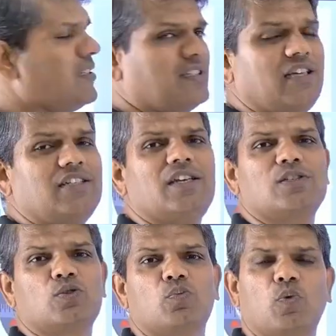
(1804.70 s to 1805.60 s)
set
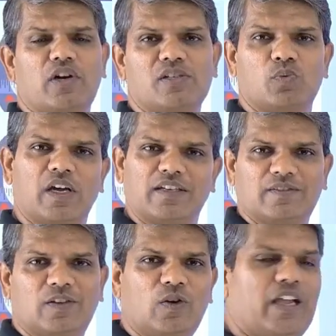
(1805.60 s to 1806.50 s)
2.1.
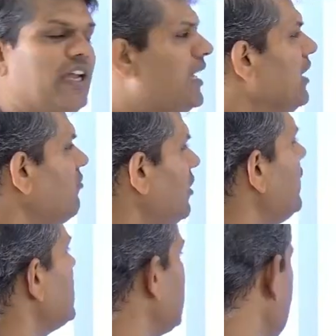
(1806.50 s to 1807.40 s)
Okay, we will
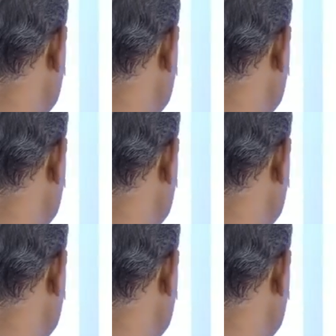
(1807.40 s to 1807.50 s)
see